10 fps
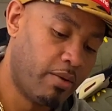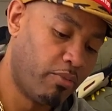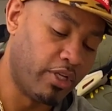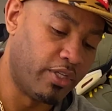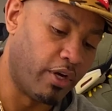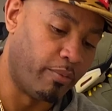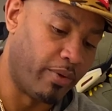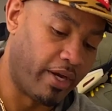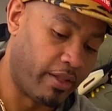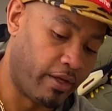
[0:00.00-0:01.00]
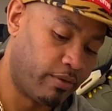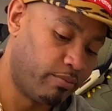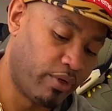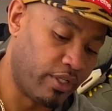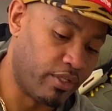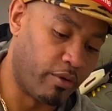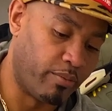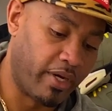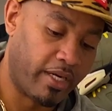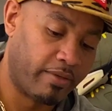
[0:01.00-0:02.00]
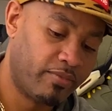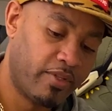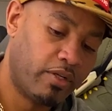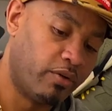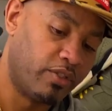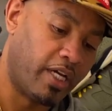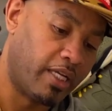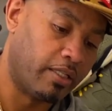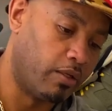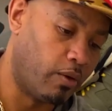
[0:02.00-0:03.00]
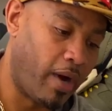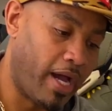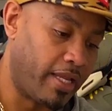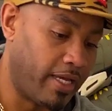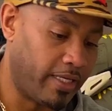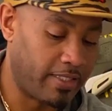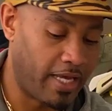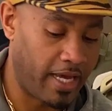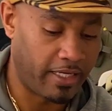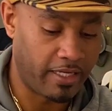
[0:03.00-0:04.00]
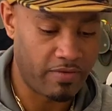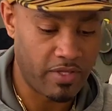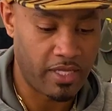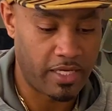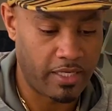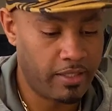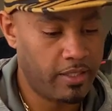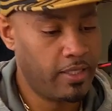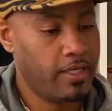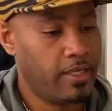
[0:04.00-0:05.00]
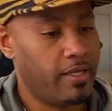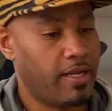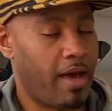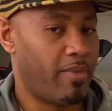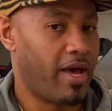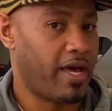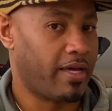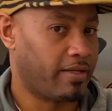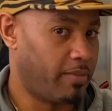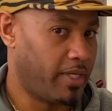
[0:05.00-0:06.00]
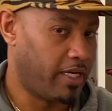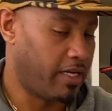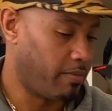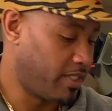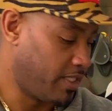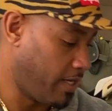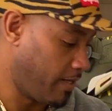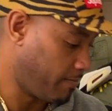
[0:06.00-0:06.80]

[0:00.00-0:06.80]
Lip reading: pretty dope pair though. Pretty dope pair. Of course, you got the little white hang tag and everything. Not bad. Coming in at number 10.